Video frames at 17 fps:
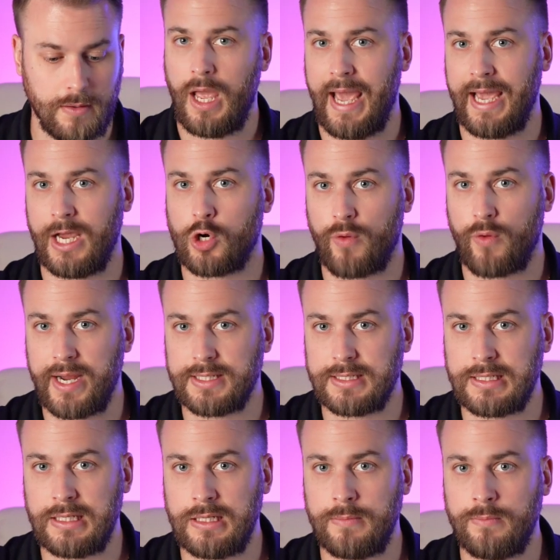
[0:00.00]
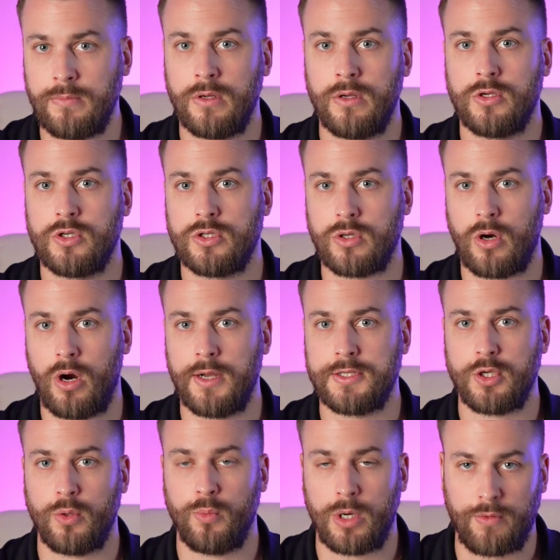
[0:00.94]
A great team
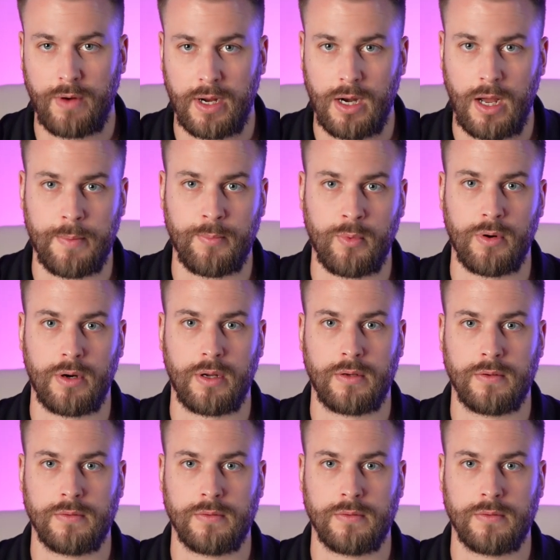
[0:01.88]
starts with great onboarding.